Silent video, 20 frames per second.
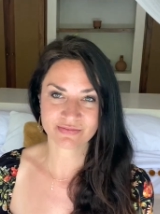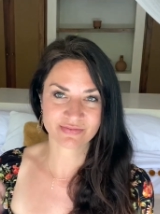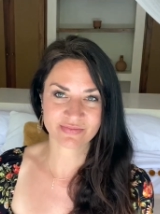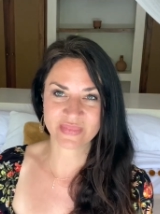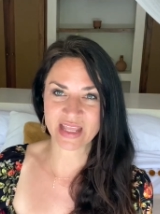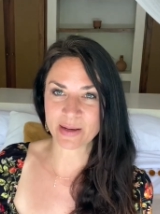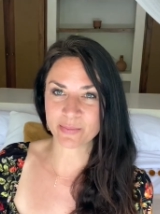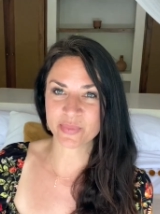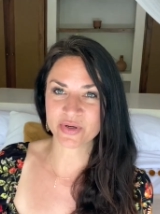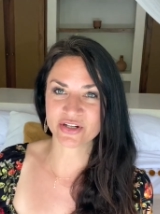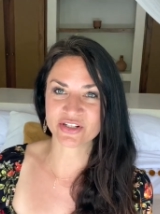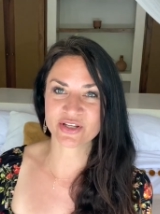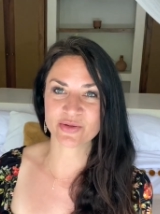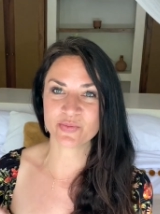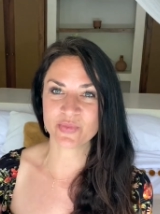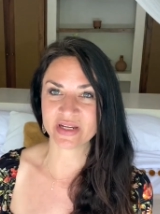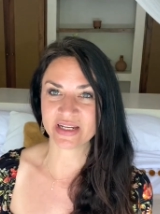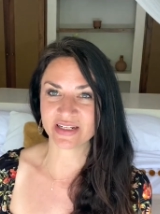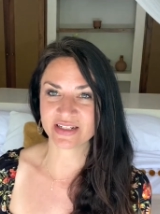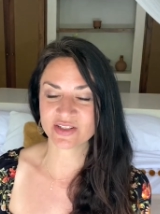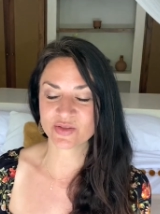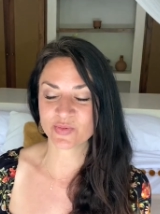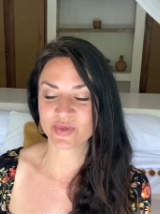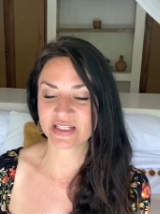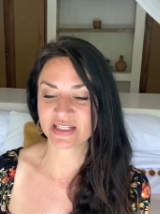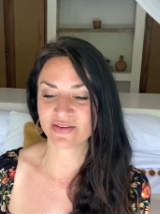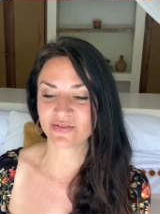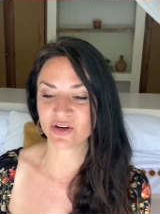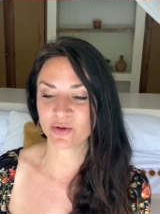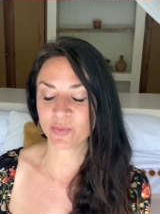That person being a
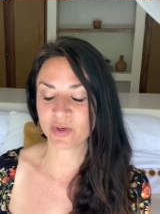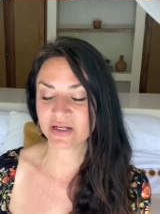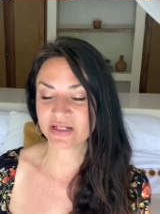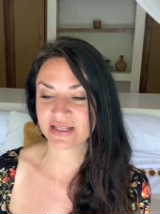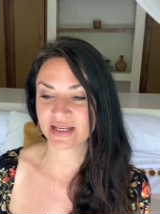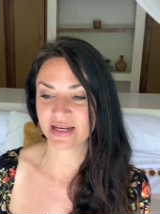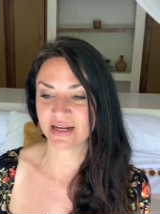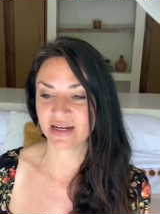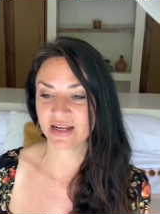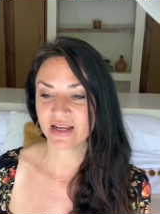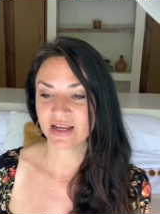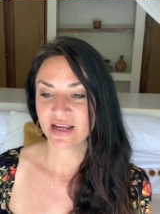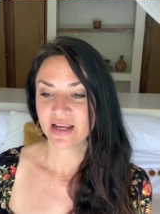specific person.